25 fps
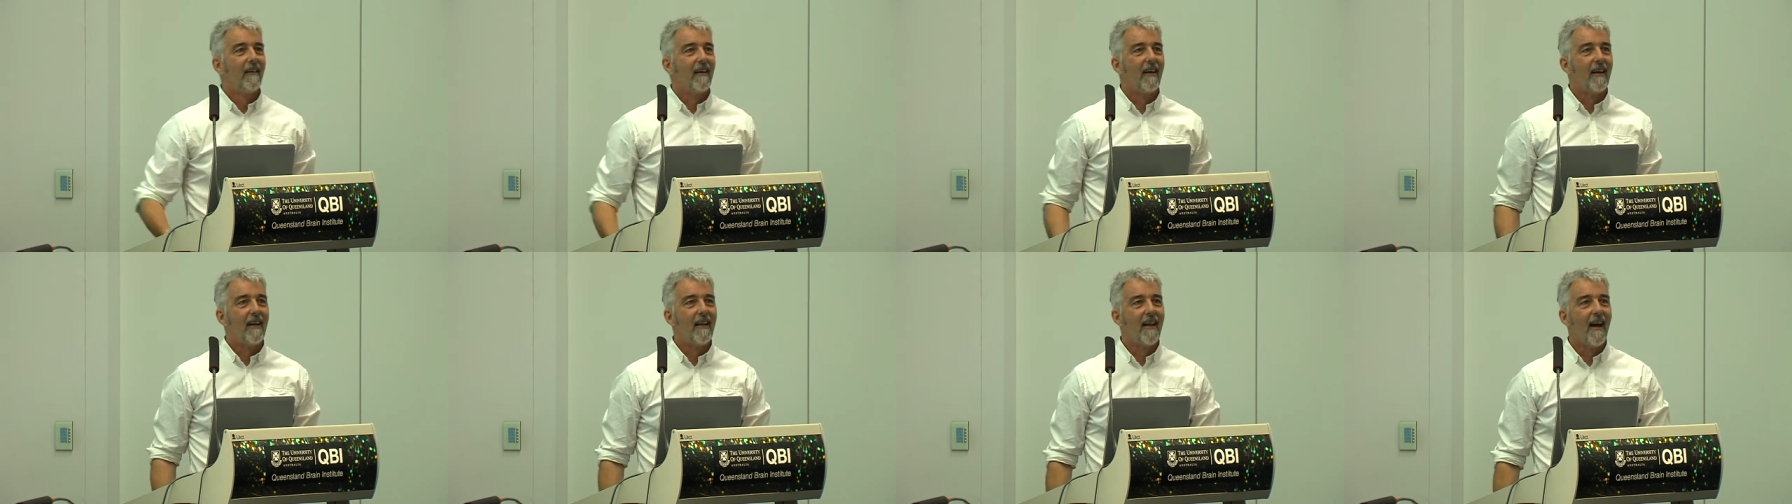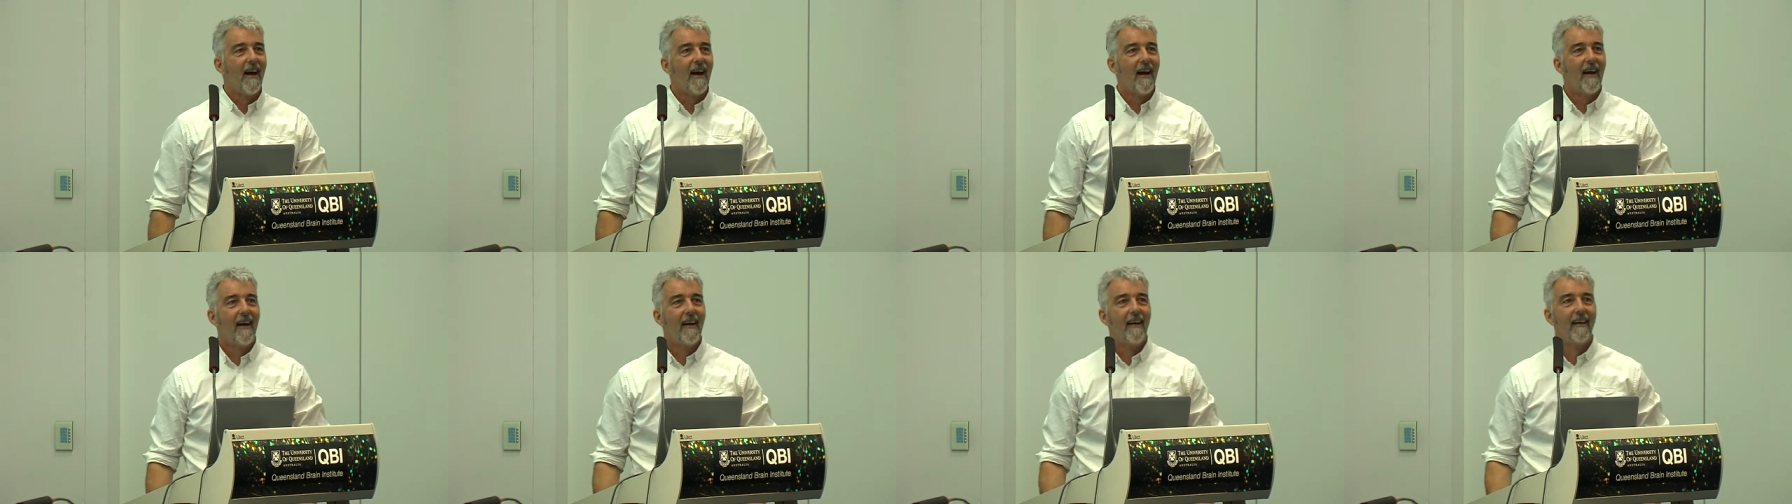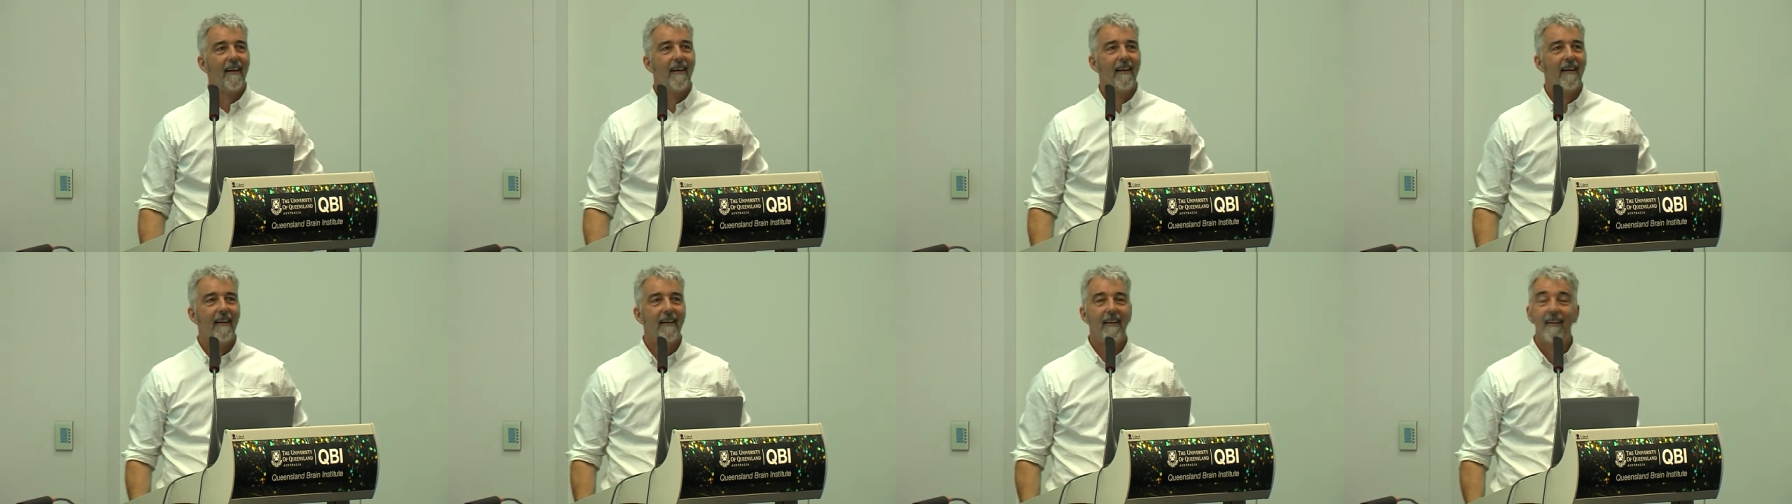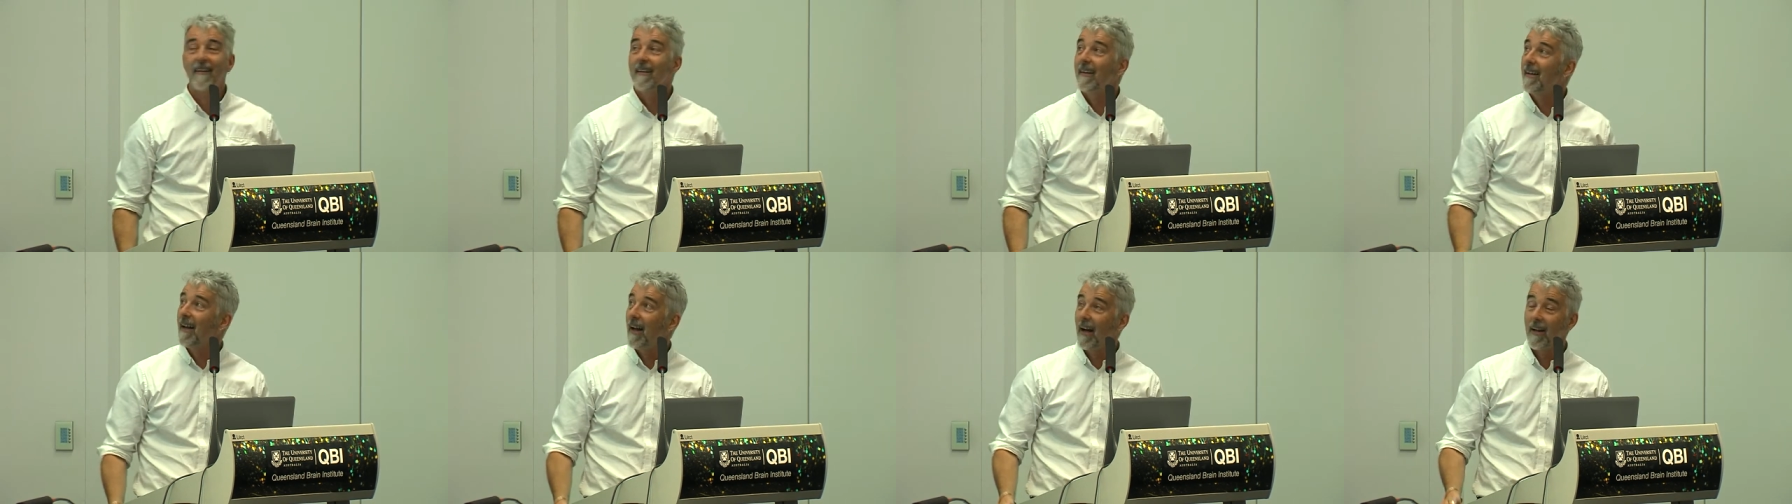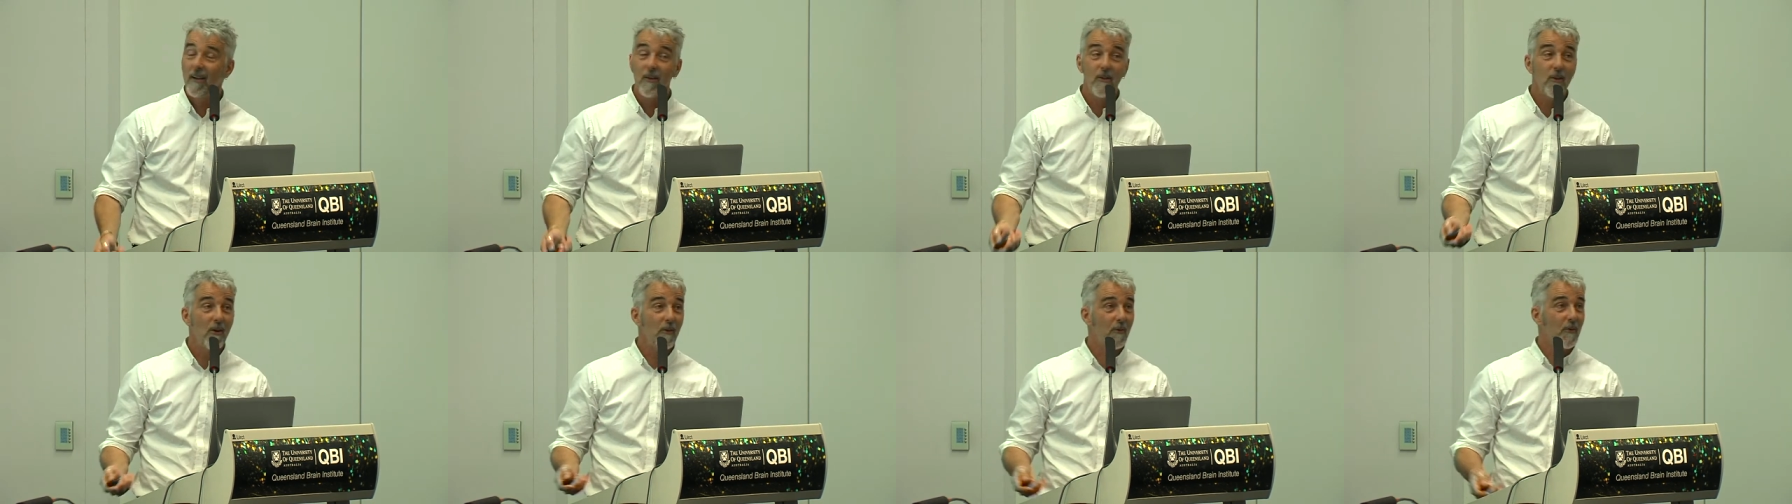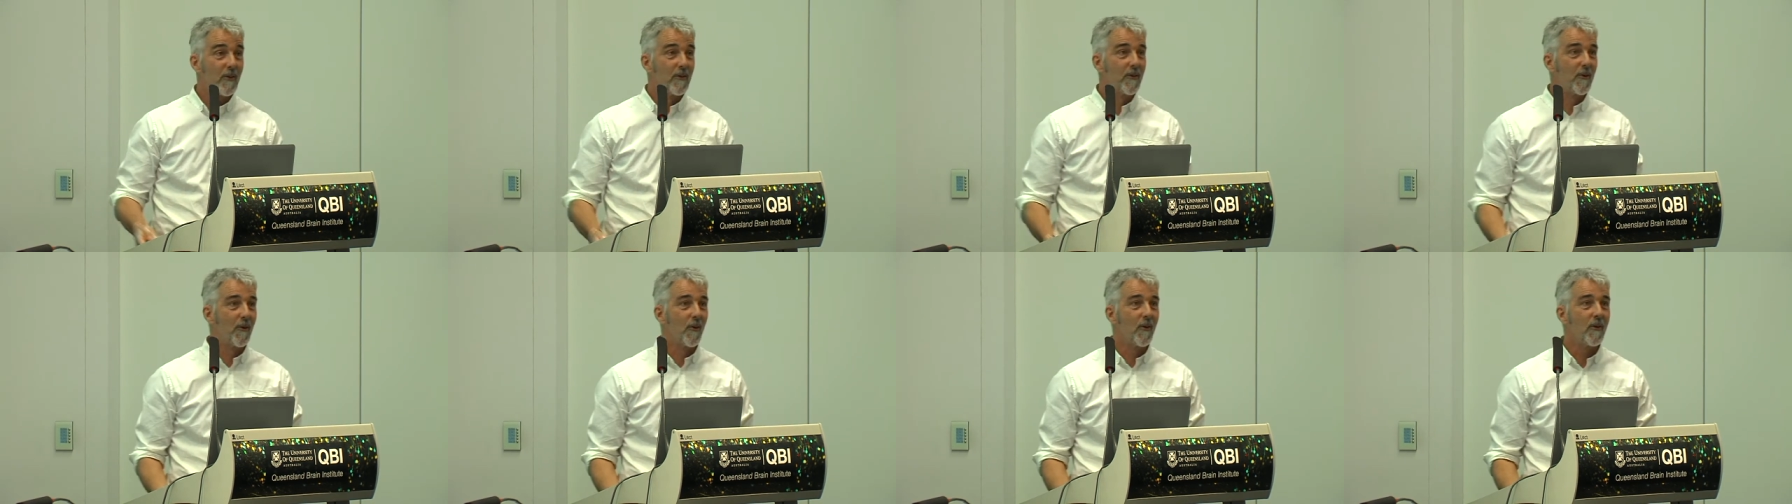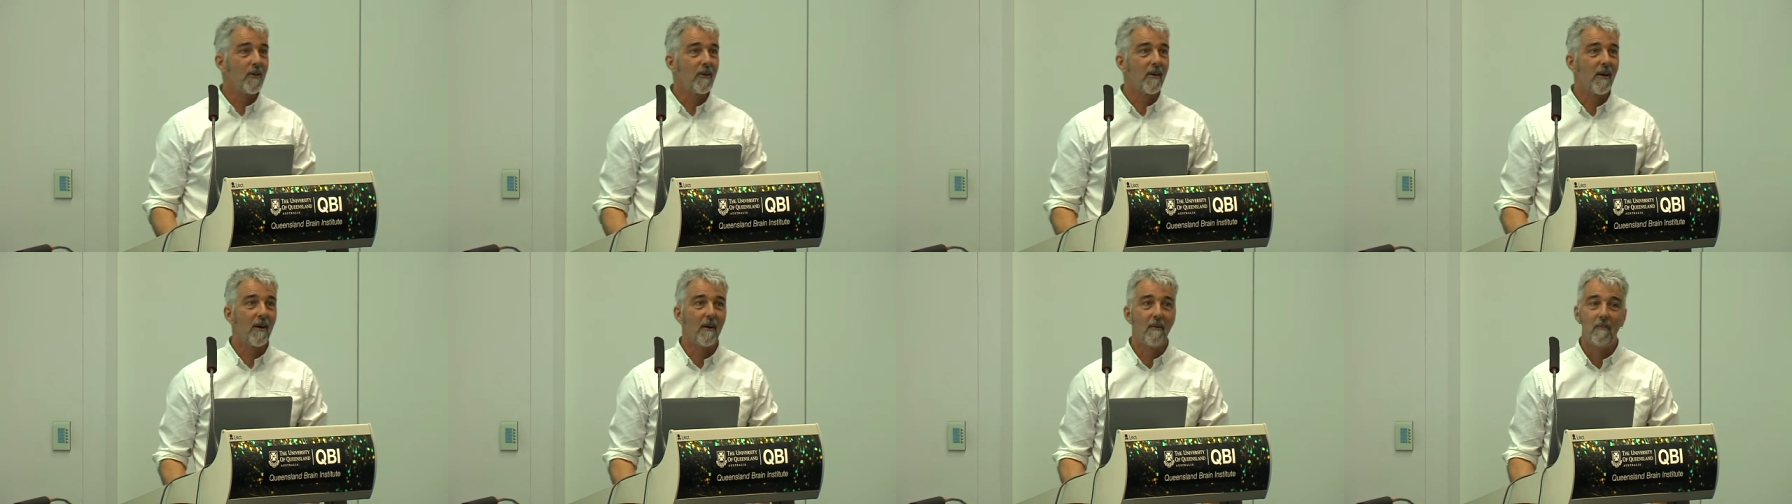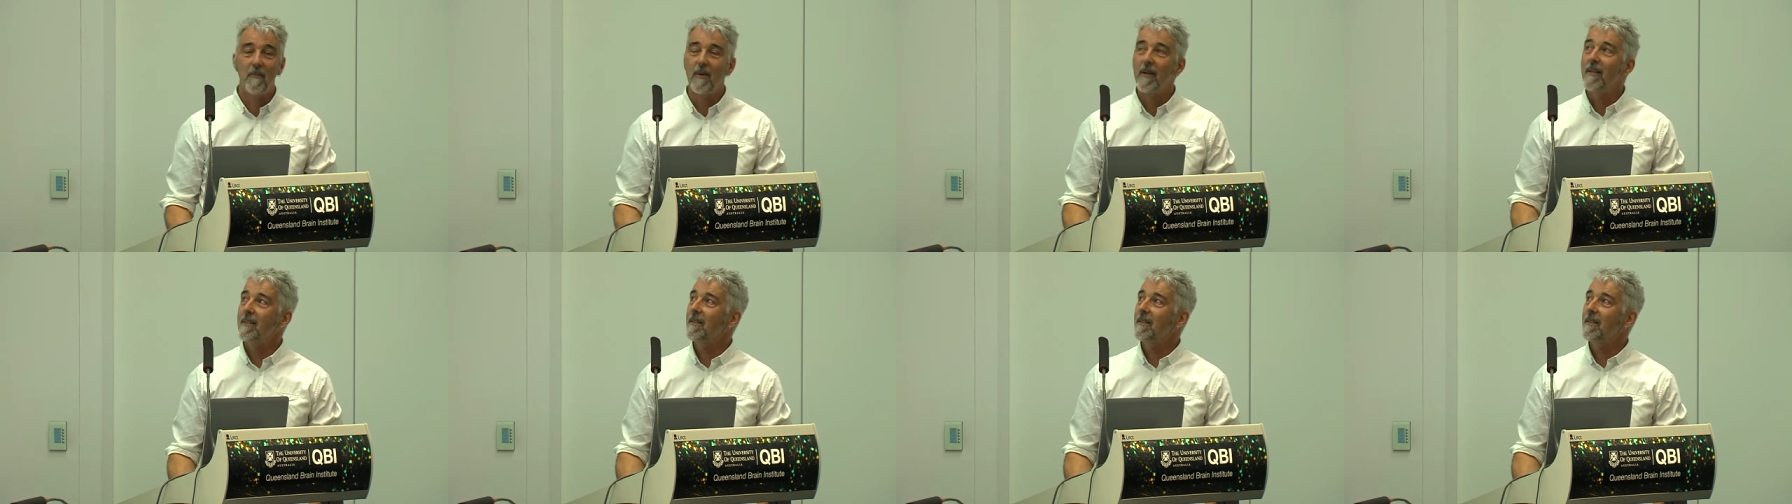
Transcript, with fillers: and uh, I don't know if it's true or not, but